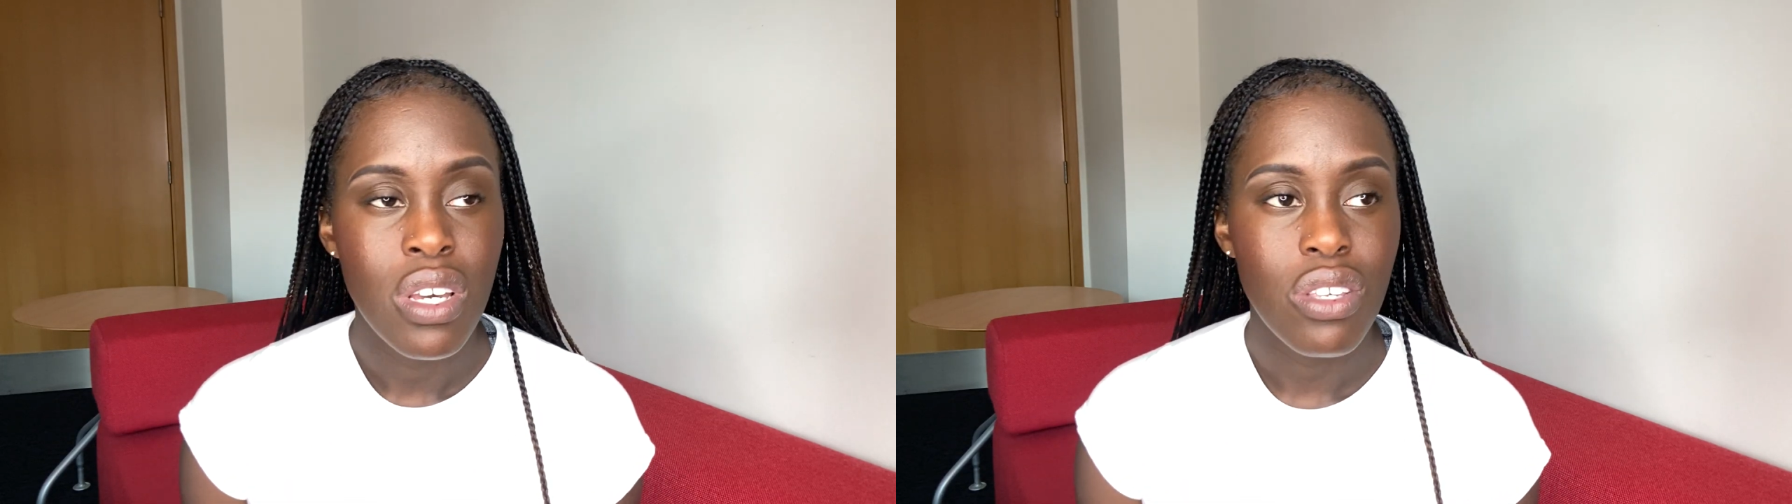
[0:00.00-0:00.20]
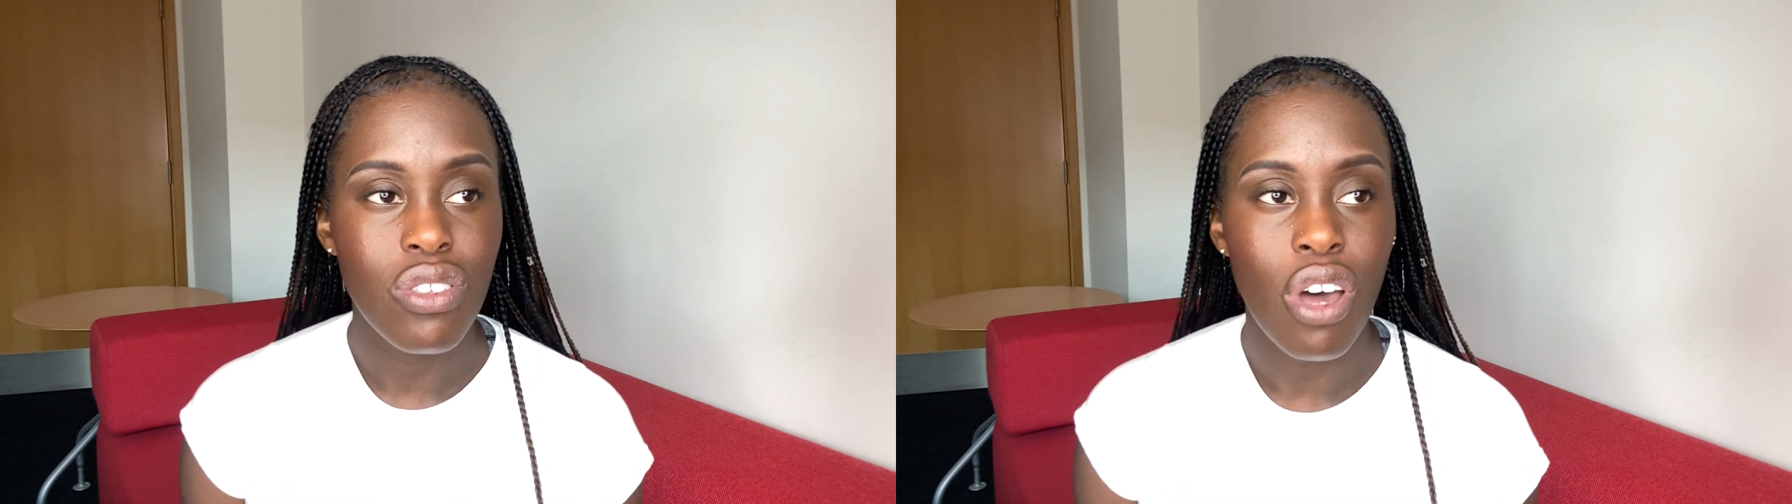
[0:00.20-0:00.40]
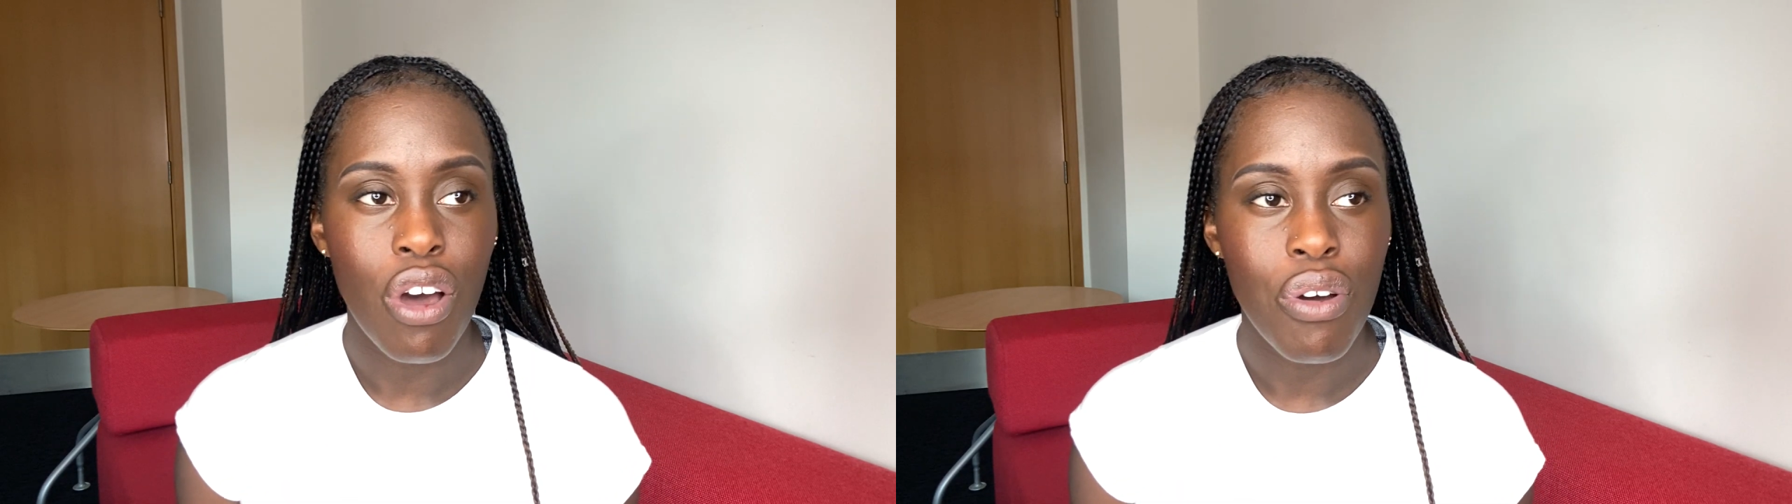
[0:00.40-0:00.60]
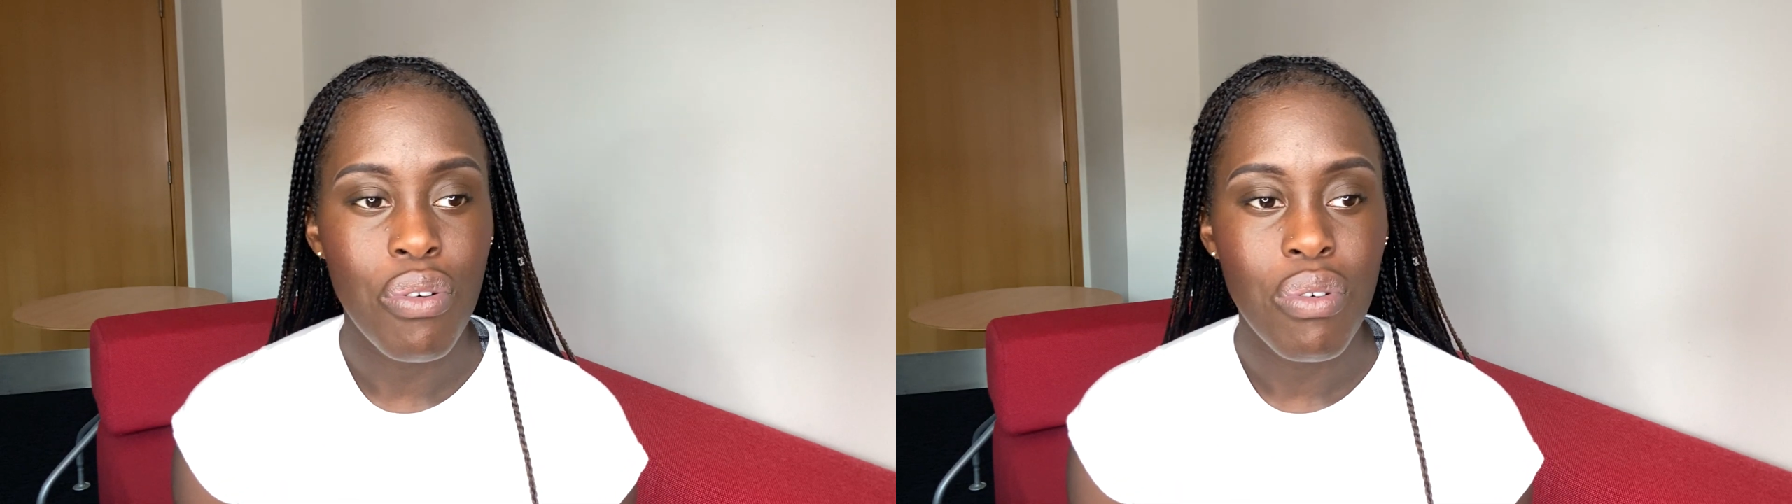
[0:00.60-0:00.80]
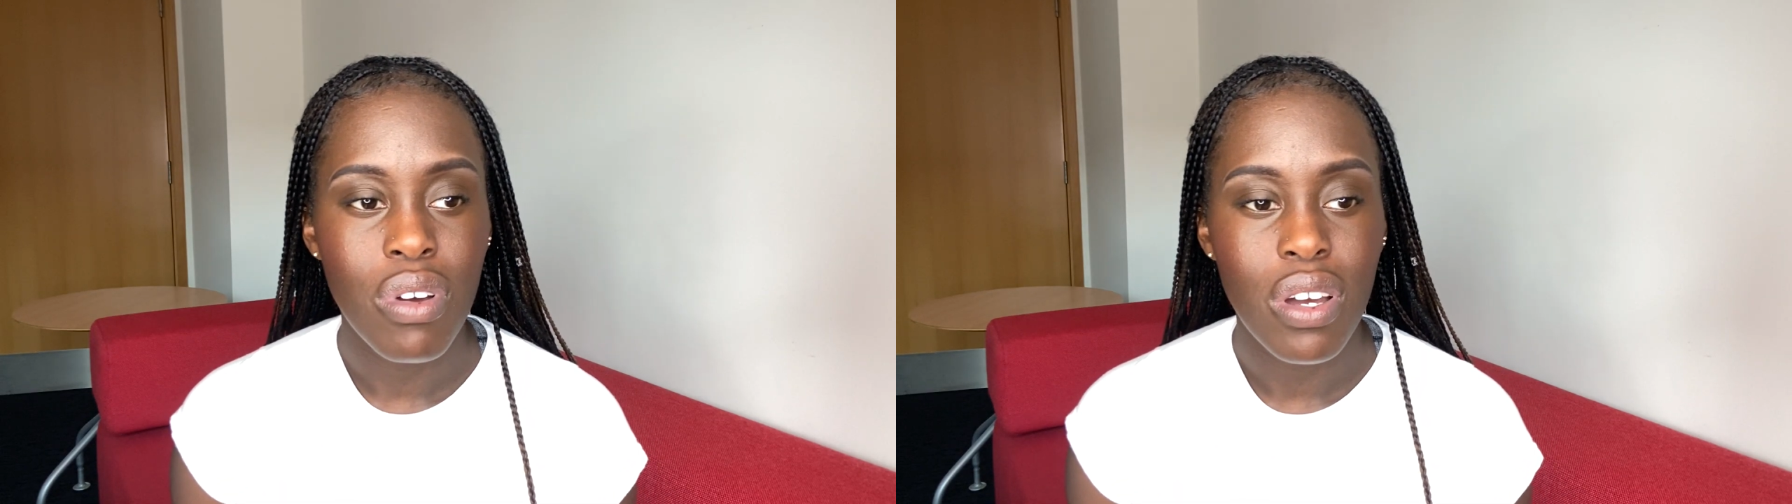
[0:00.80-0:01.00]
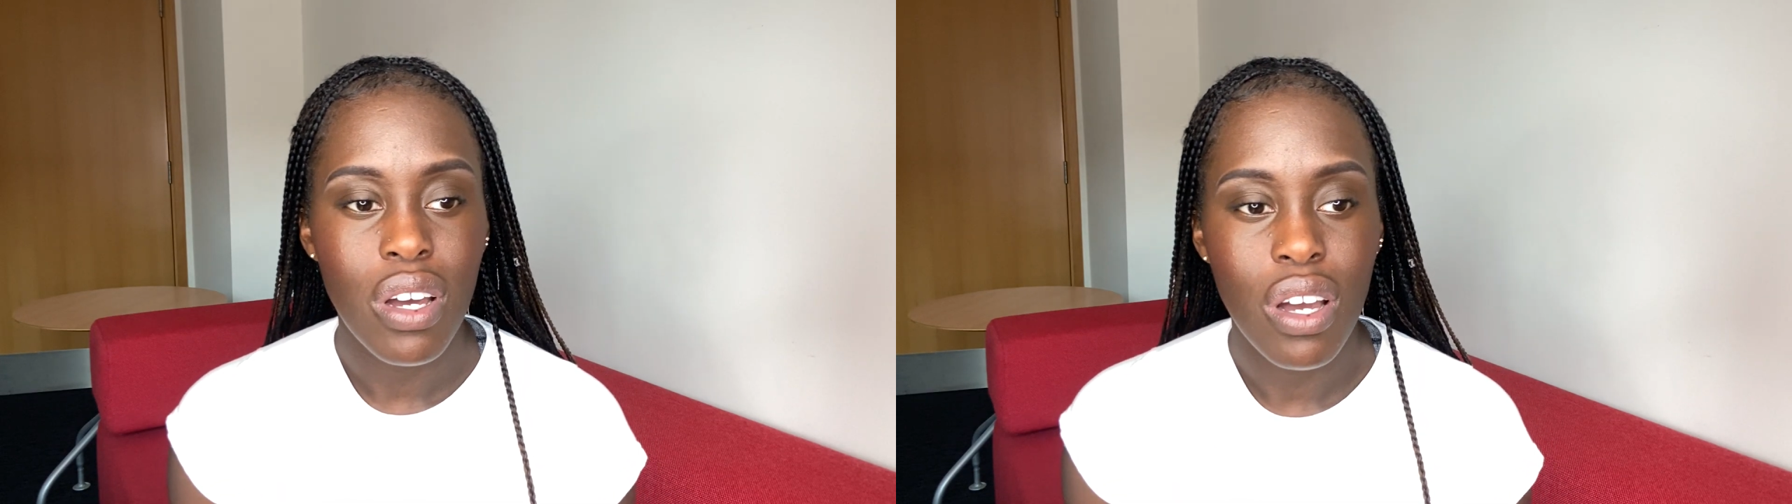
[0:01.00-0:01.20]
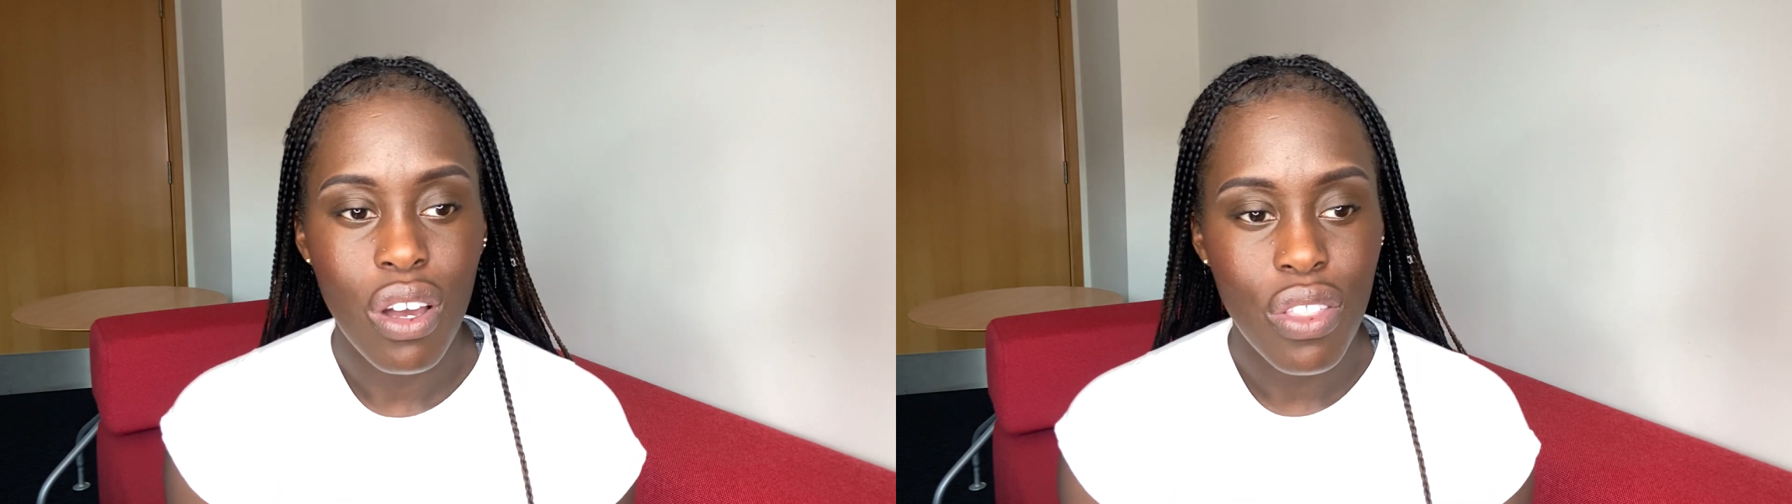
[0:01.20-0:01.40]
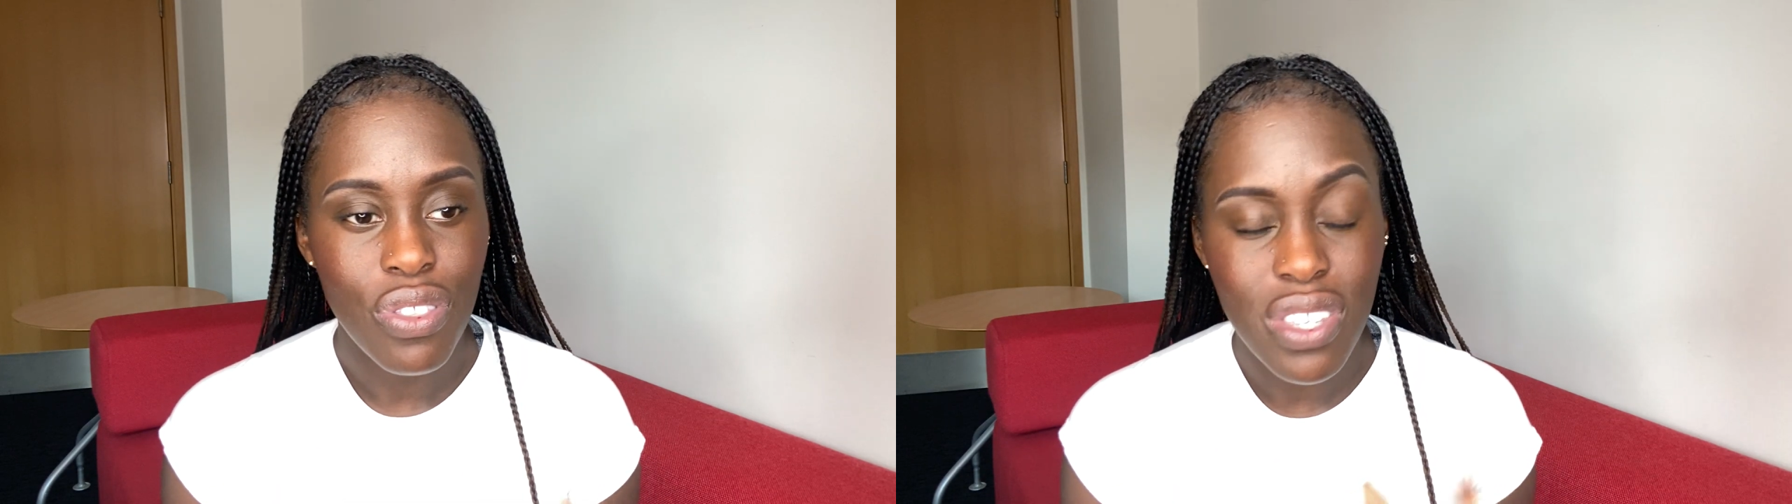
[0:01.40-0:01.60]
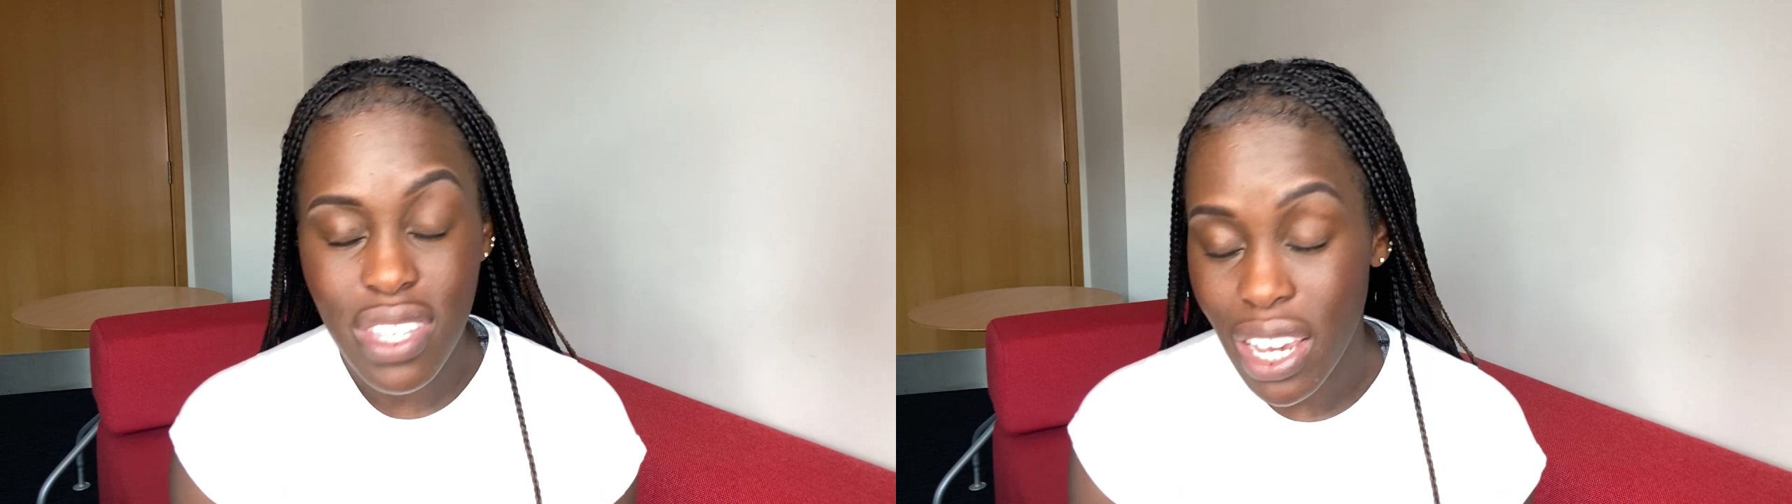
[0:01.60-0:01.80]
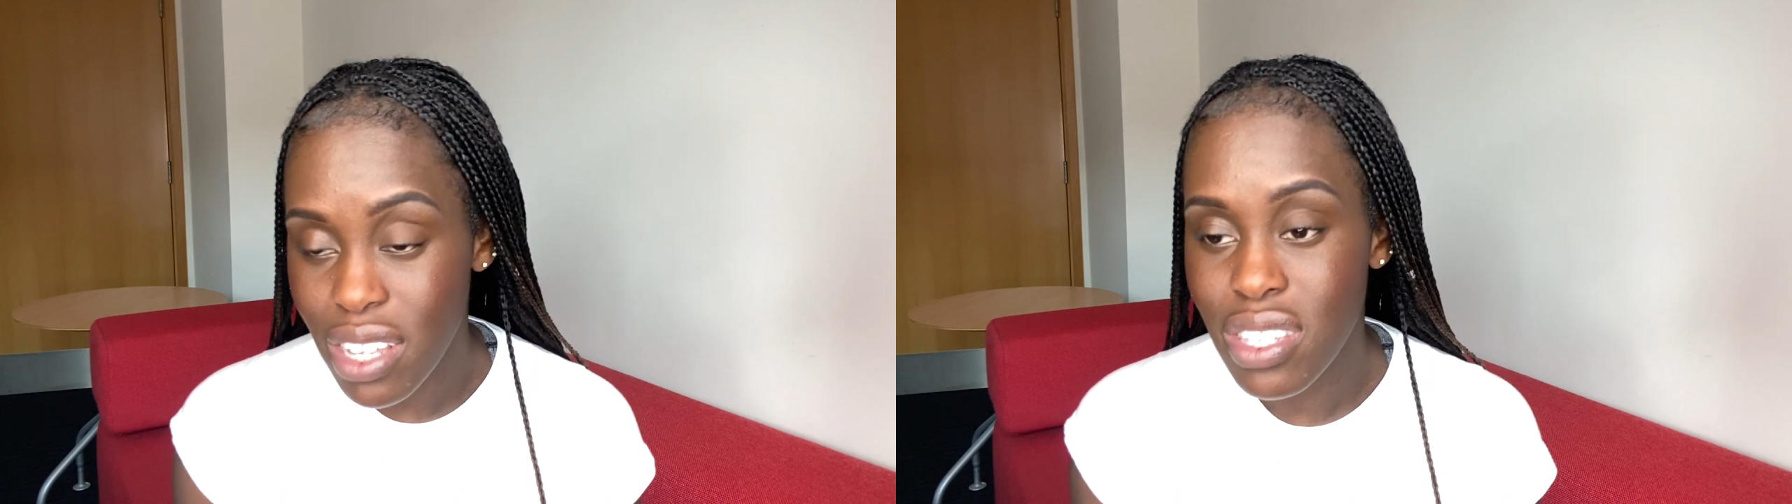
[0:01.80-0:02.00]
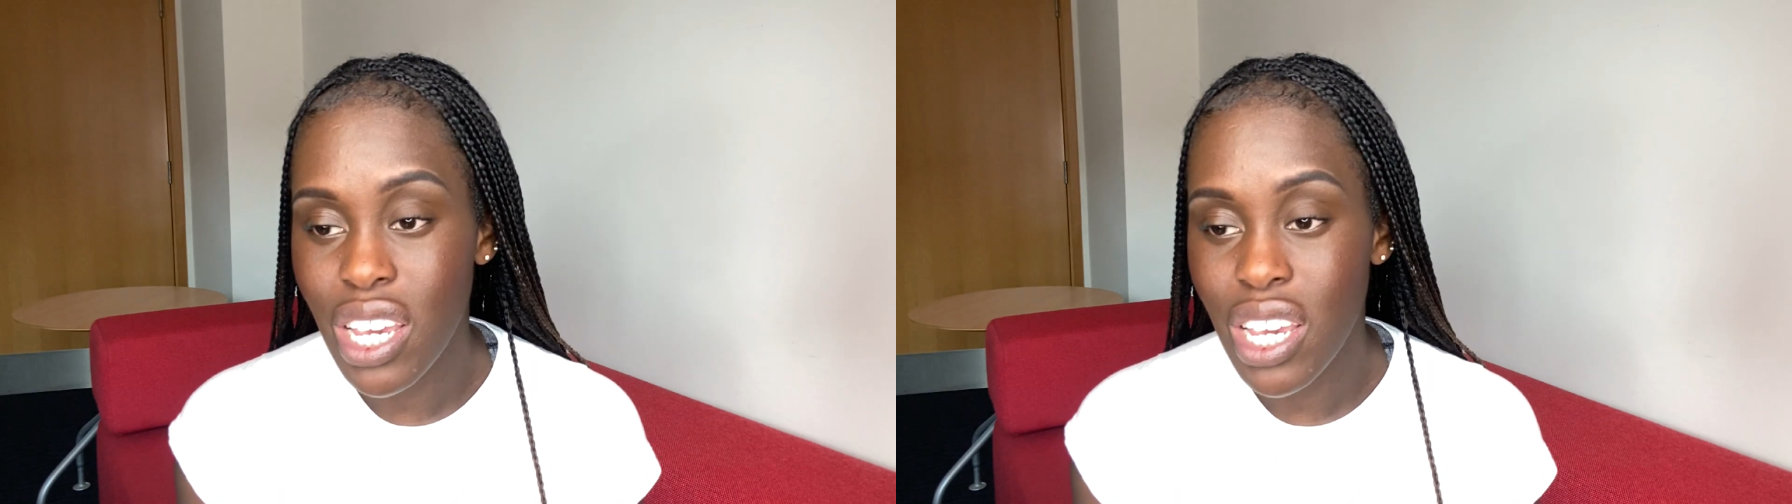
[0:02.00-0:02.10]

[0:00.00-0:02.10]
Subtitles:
So second